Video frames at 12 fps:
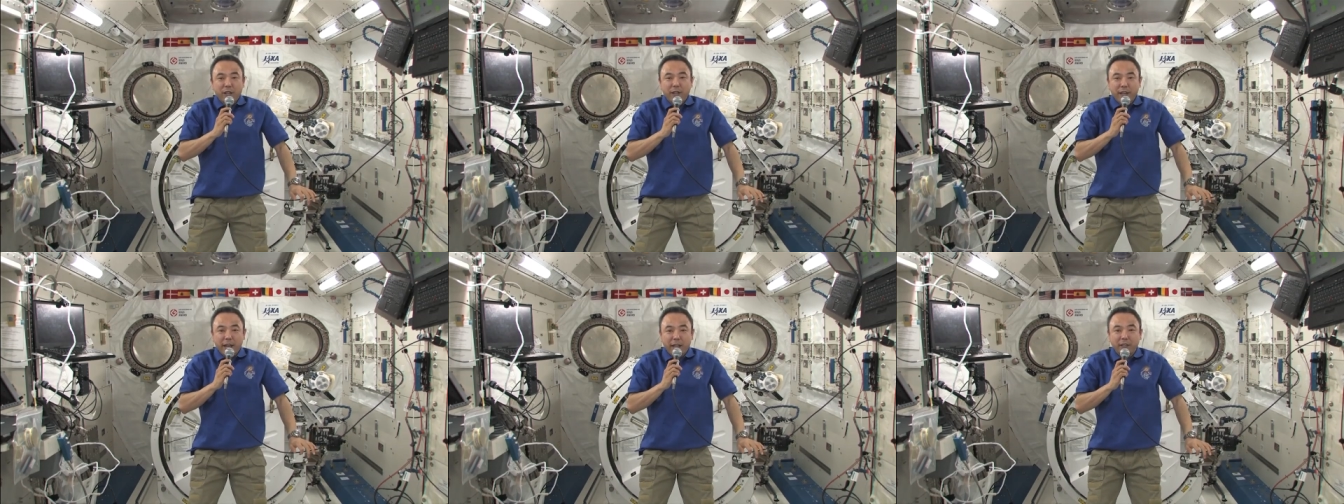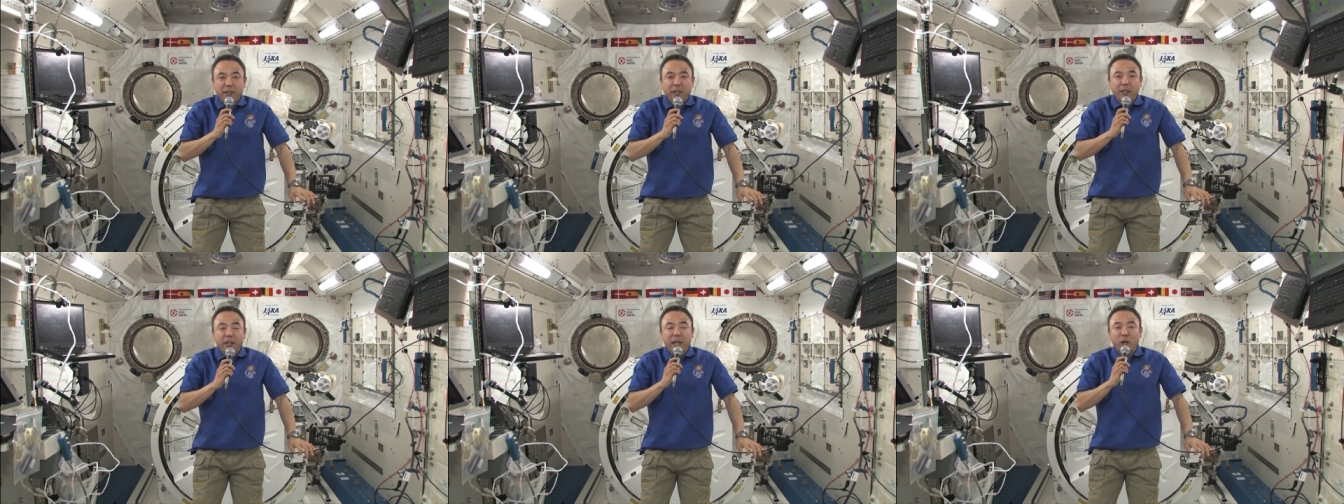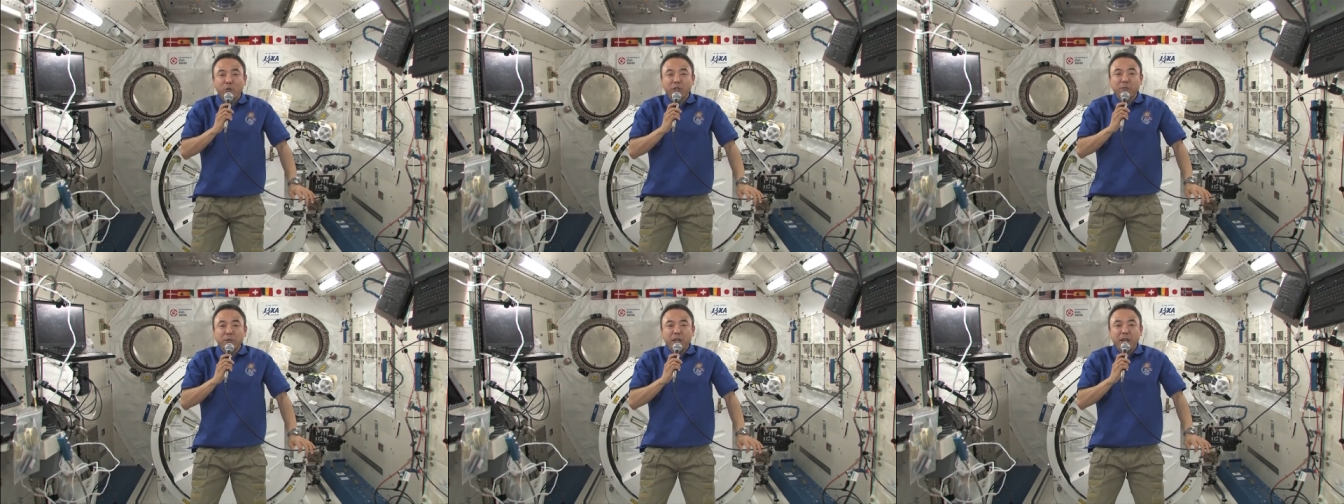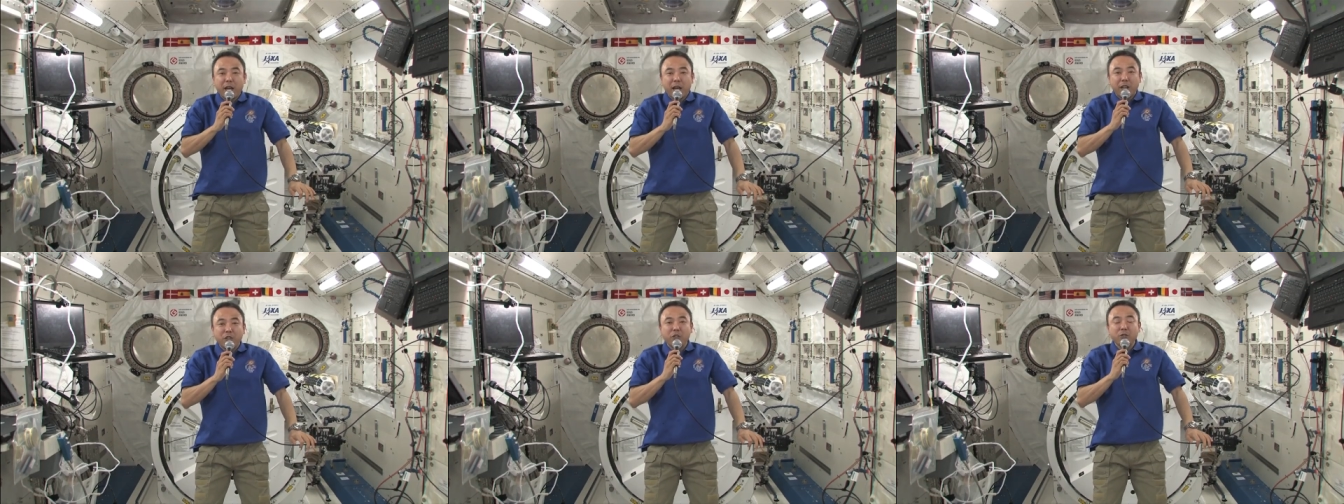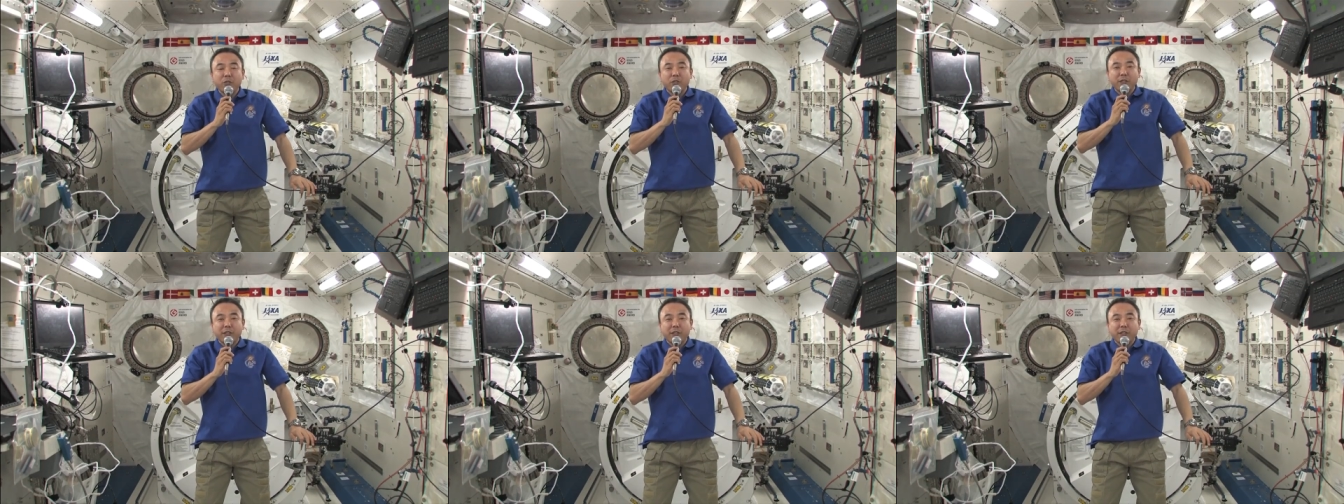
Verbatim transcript: that there would be a new